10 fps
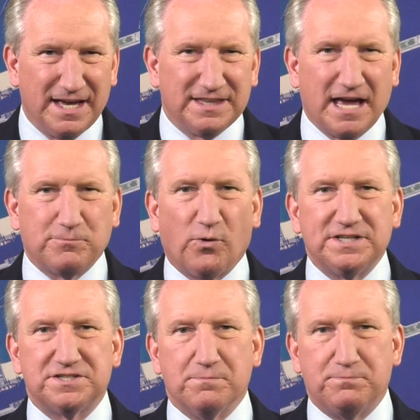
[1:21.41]
That
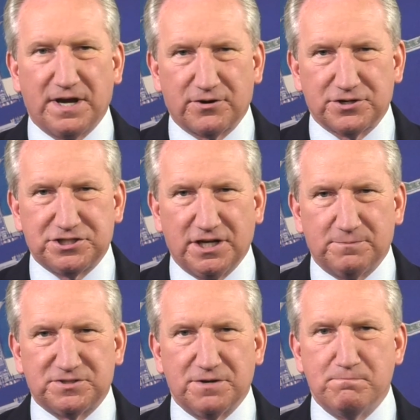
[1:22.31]
points to bigger
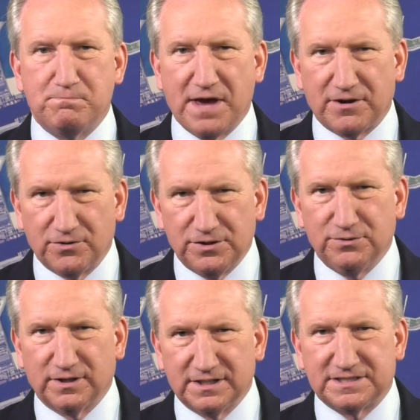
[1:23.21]
ships and better
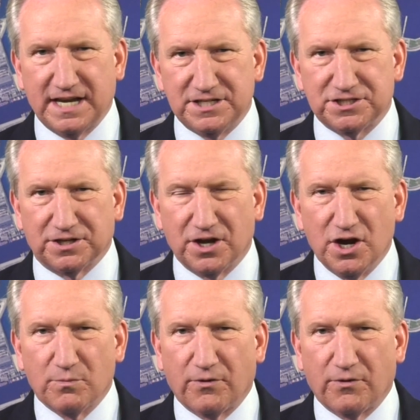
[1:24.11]
utilization,